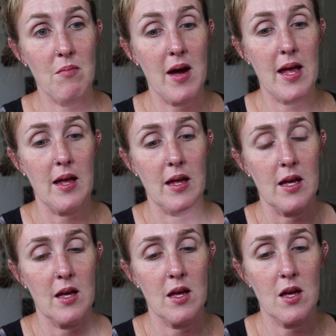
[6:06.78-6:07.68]
my
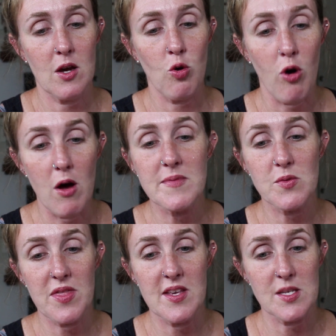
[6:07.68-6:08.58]
qualms
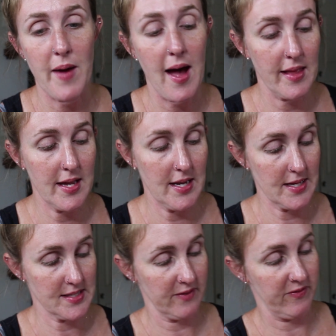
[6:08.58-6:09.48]
with this palette
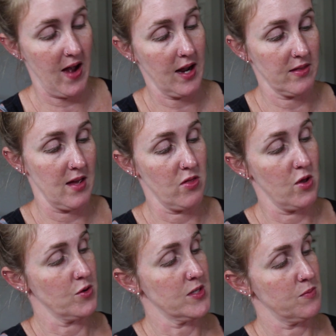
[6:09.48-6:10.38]
is the fact that
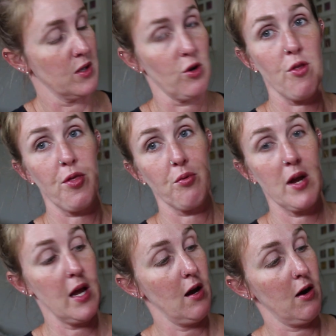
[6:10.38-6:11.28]
those middle
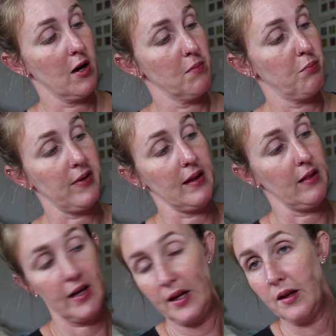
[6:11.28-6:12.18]
3 are
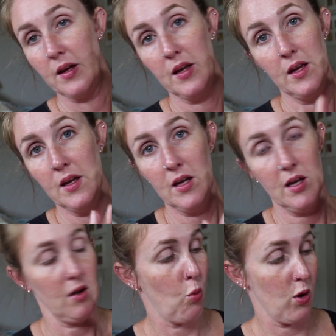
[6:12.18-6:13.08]
completely
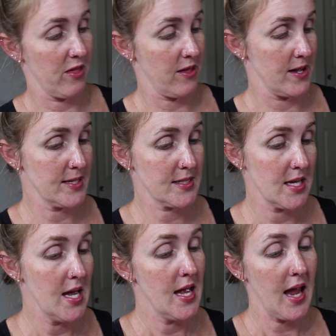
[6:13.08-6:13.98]
worthless,
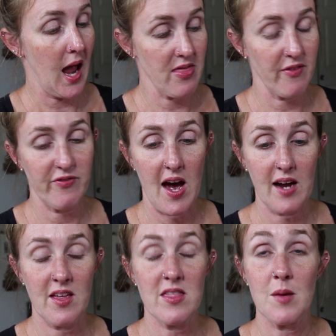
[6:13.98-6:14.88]
and the
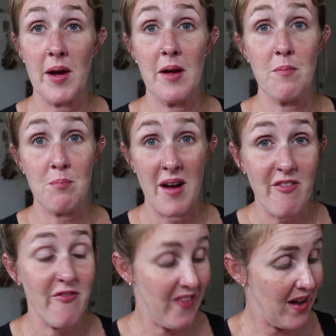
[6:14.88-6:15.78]
fact that my
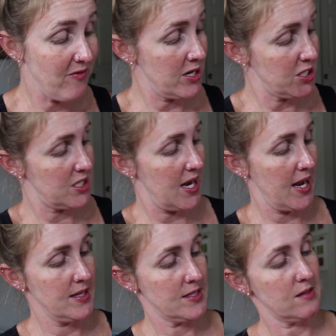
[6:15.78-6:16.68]
favorite
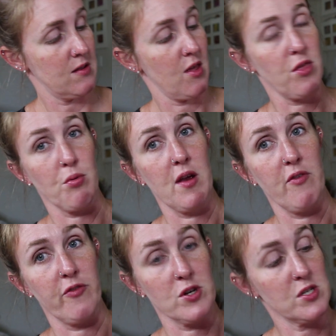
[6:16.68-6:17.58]
shades, the 3
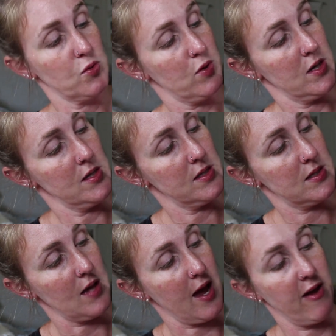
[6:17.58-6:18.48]
first
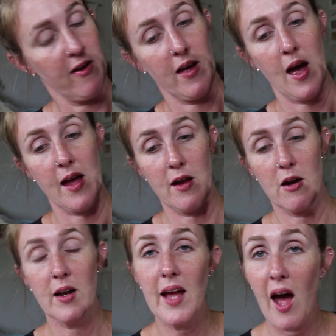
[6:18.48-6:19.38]
ones, I
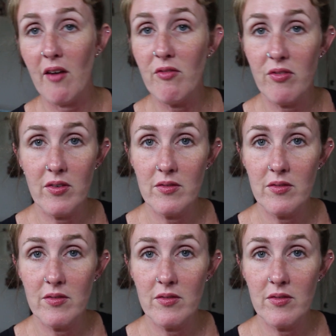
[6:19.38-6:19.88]
already have